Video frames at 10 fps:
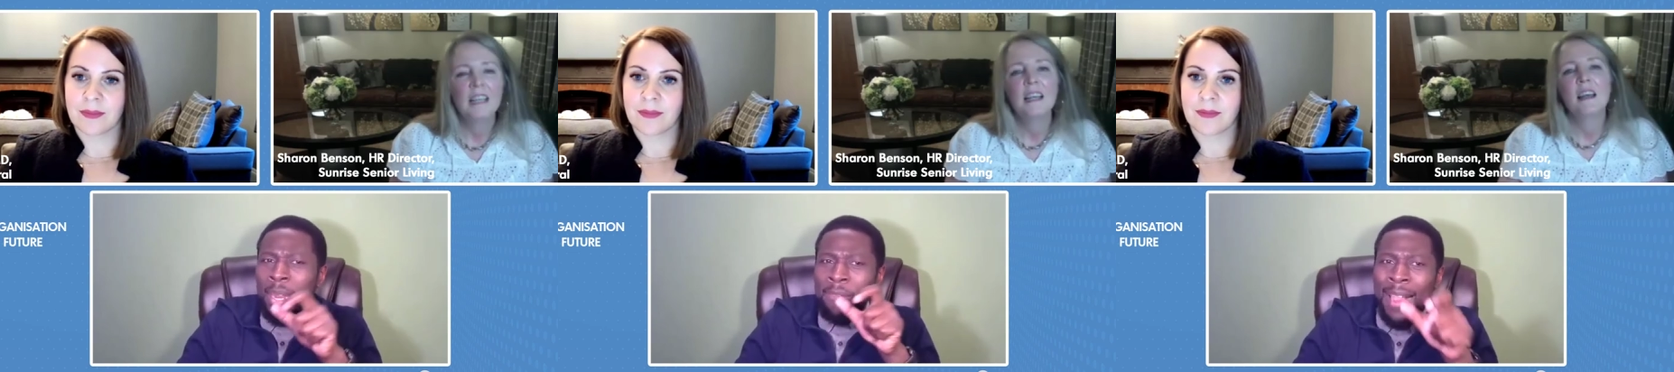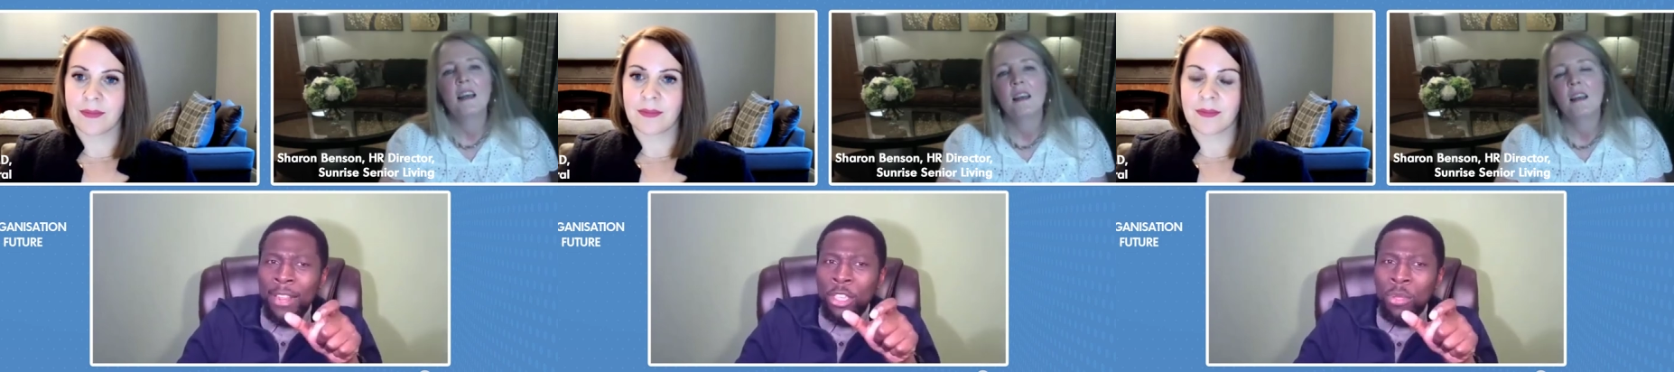Speaker 1: about the
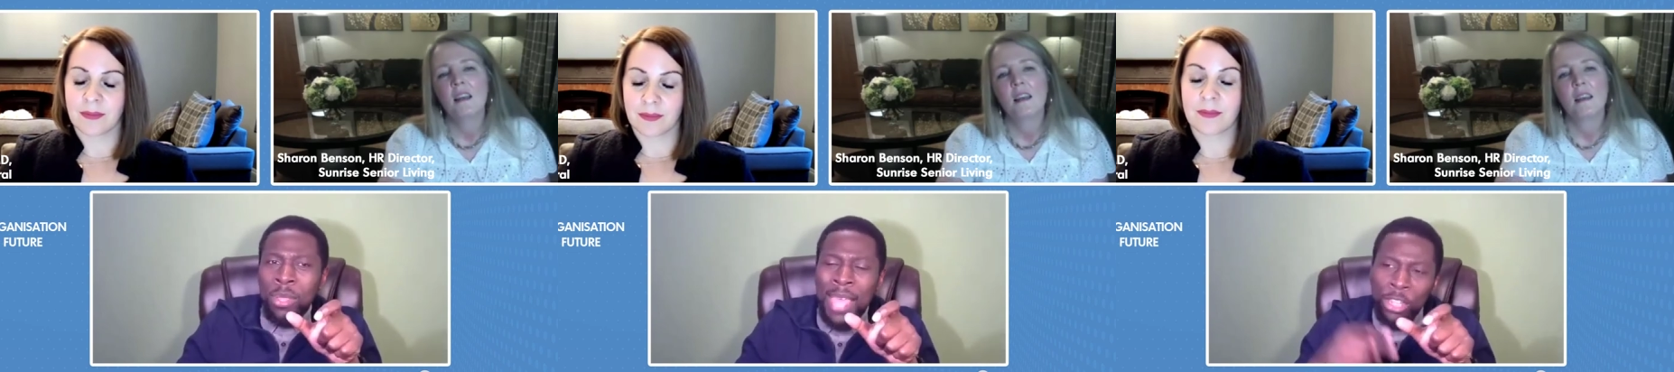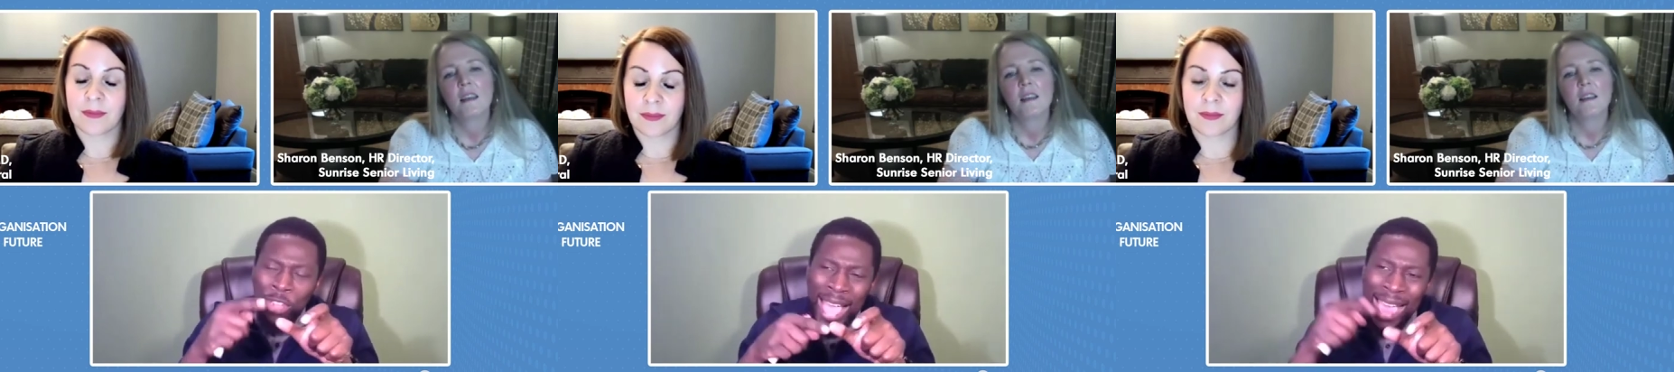value that's
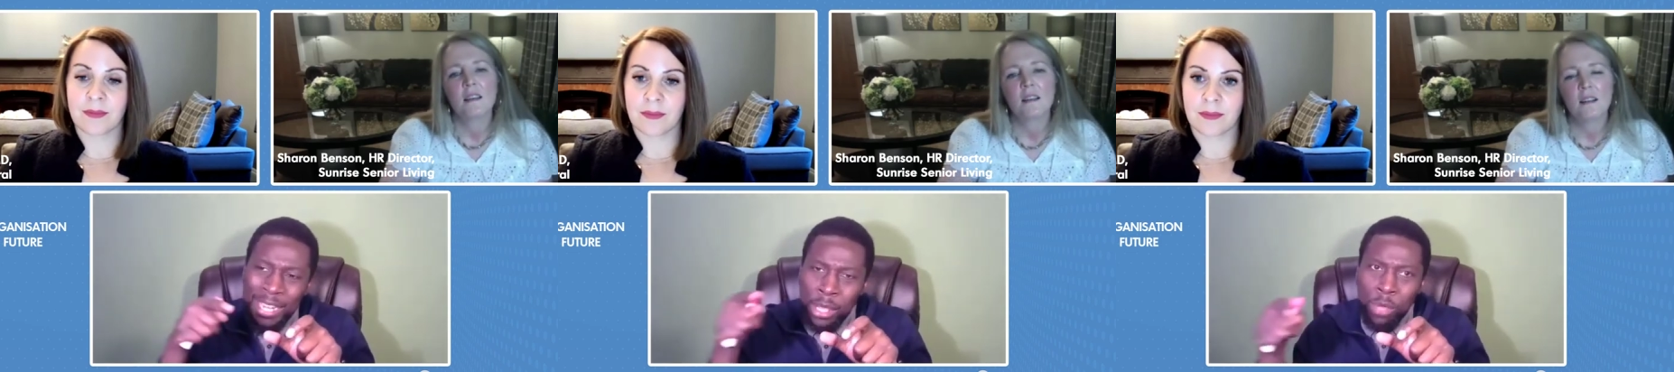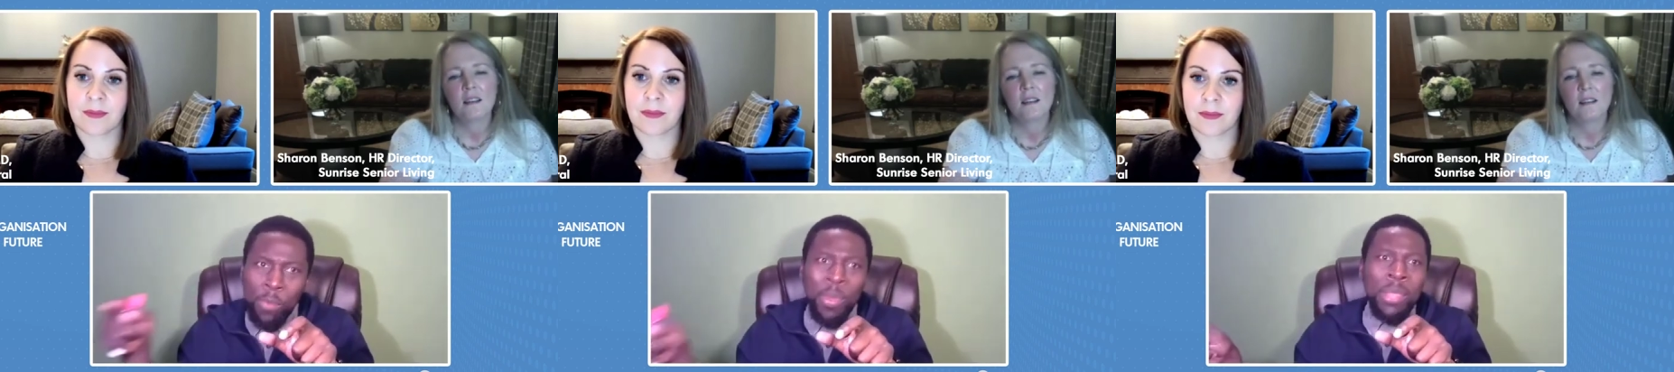actually added
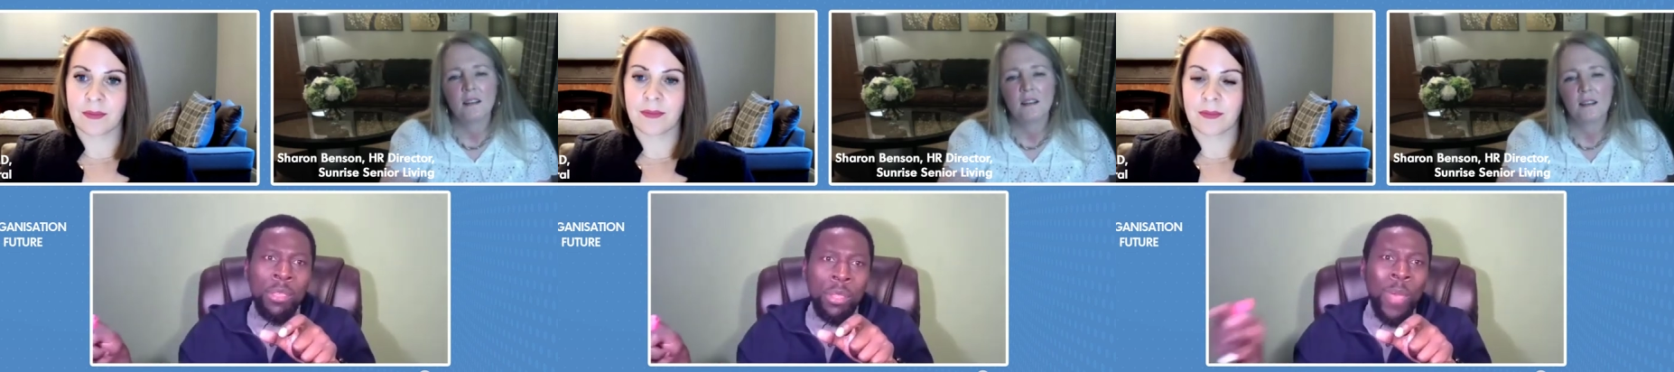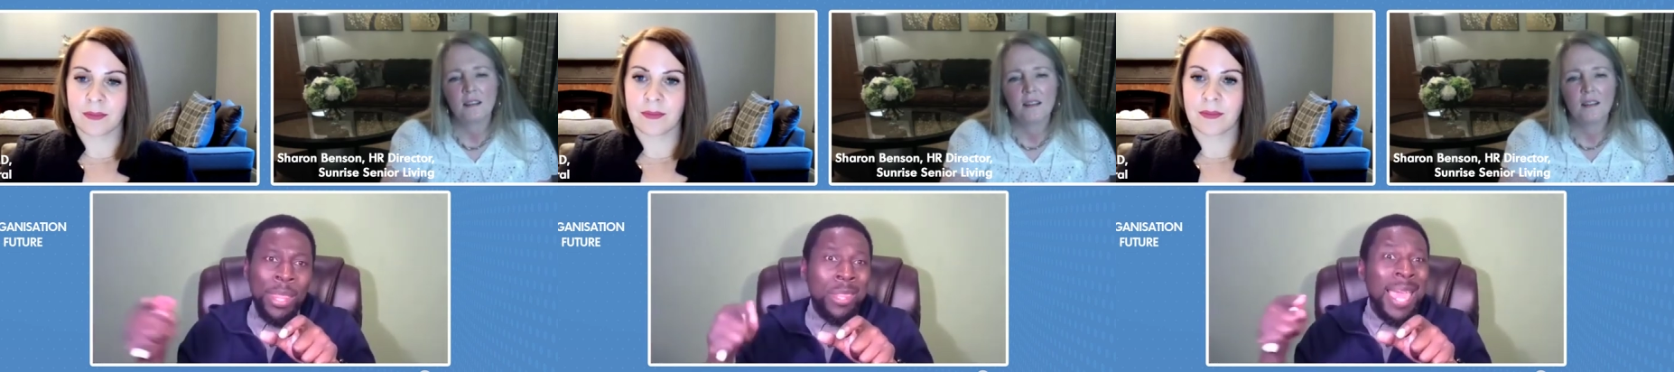to a
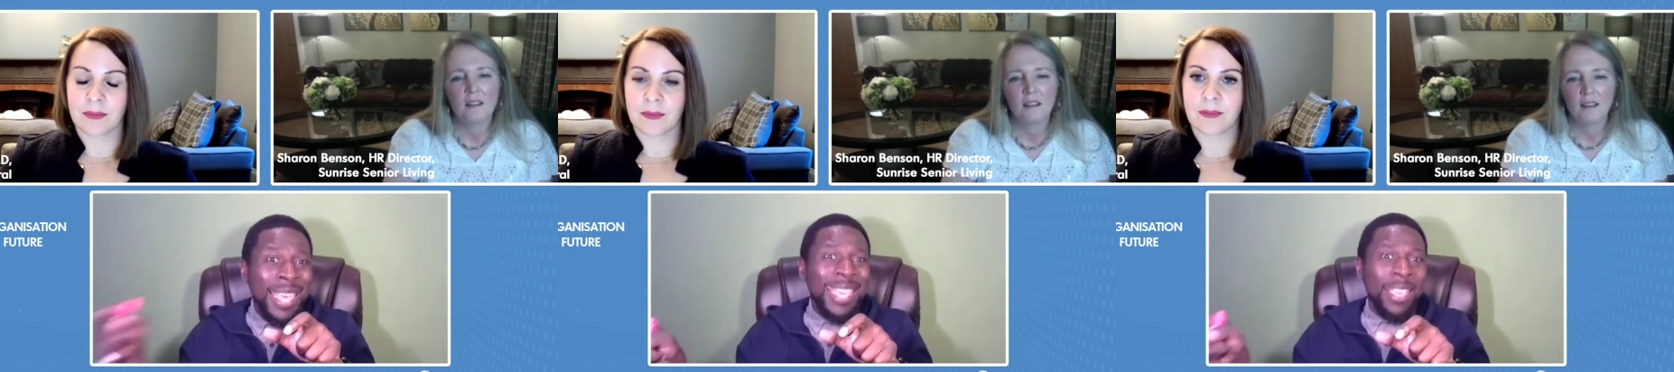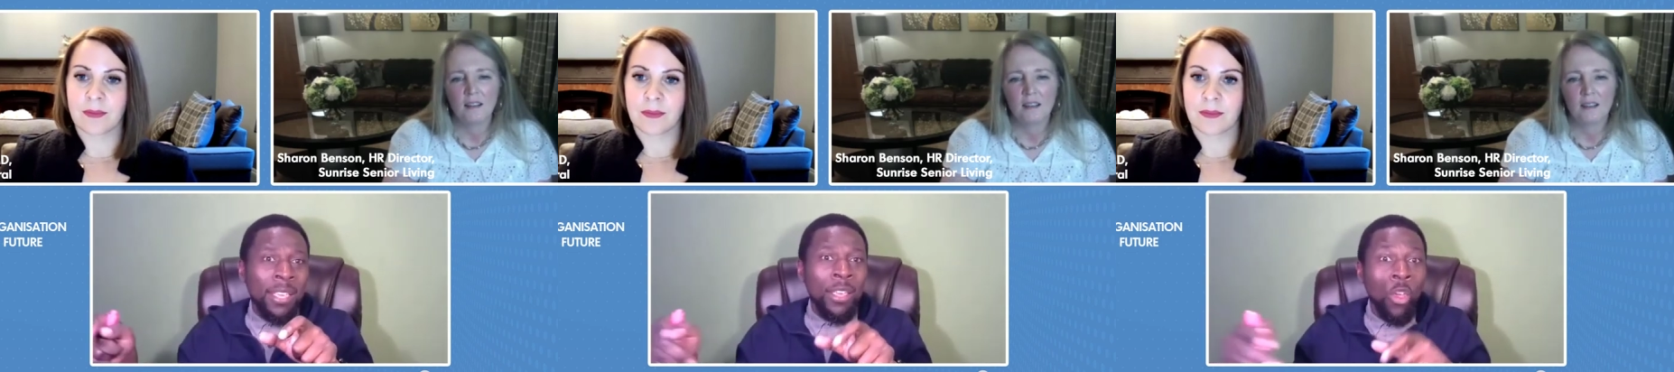business when
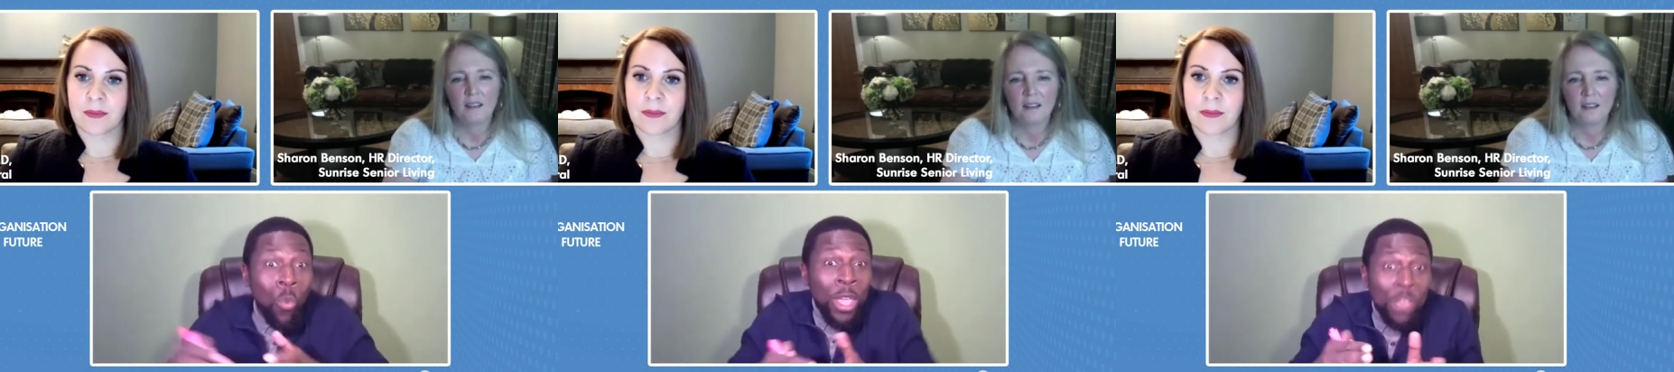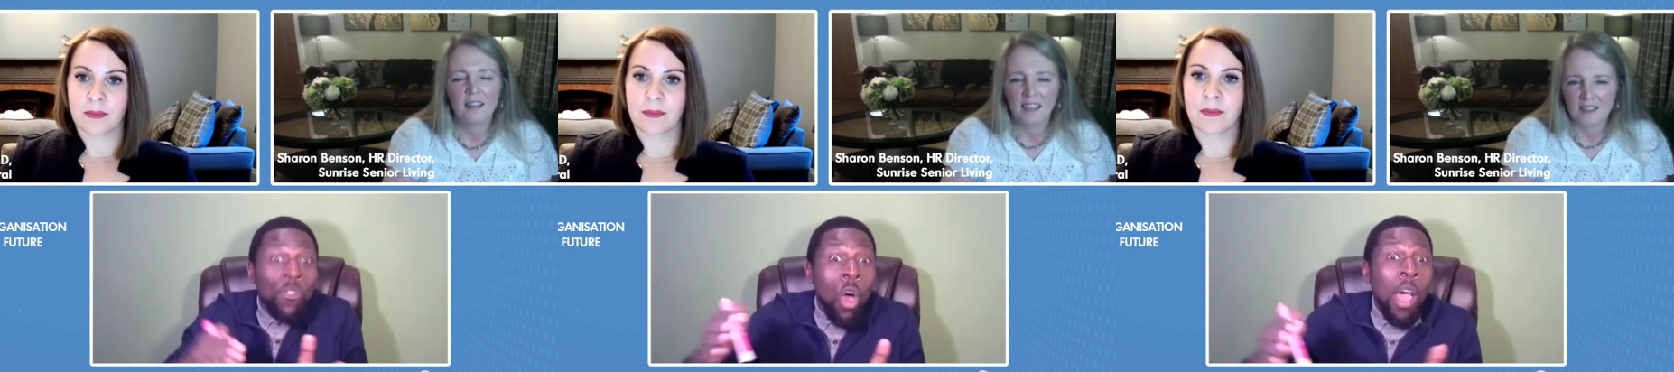selling
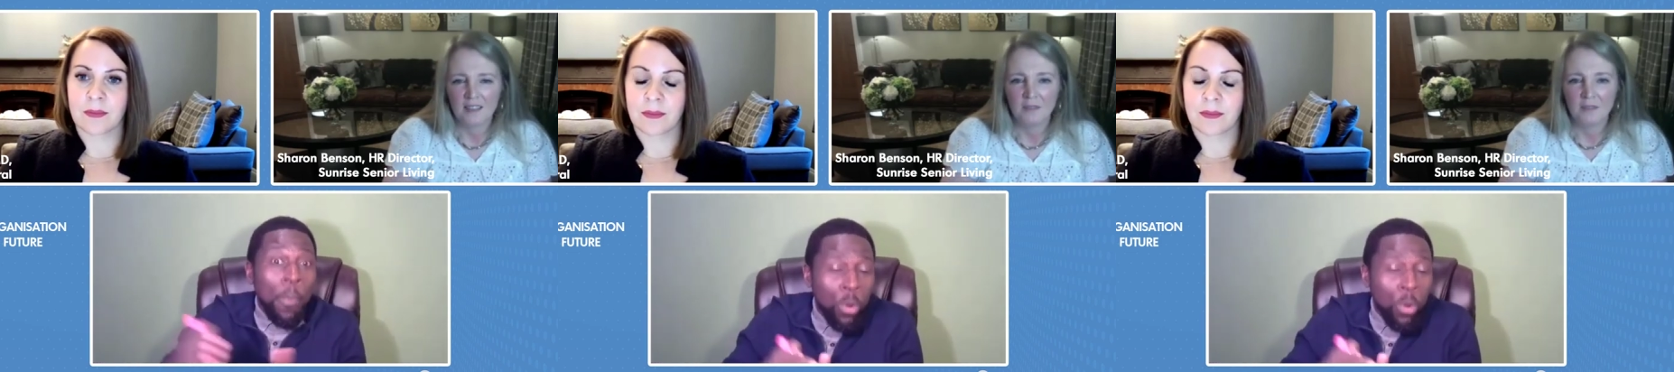when you've got a